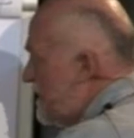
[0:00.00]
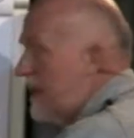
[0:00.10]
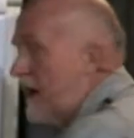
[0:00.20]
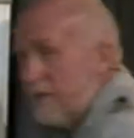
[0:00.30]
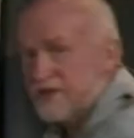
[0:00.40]

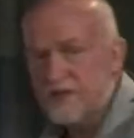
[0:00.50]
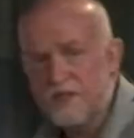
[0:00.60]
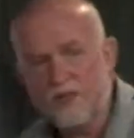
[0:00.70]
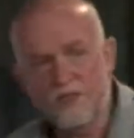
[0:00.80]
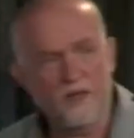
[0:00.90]
I want to
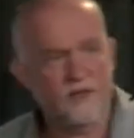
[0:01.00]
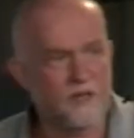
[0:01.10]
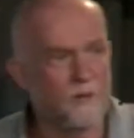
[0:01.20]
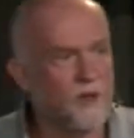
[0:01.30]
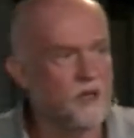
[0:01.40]
suggest to you that
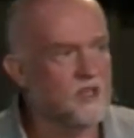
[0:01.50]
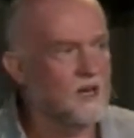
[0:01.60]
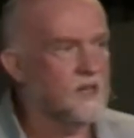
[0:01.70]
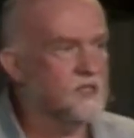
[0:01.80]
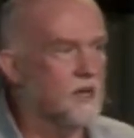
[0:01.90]
some of those
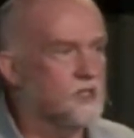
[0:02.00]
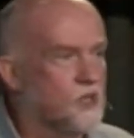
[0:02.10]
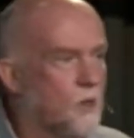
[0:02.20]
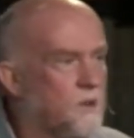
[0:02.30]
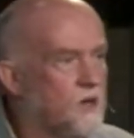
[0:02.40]
leaks that are
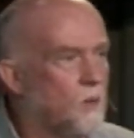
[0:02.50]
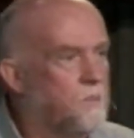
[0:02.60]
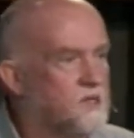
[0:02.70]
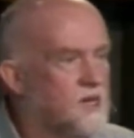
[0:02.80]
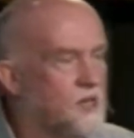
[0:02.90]
stopping your
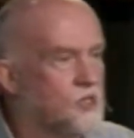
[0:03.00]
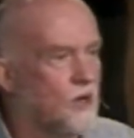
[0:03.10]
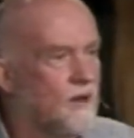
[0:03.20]
potential,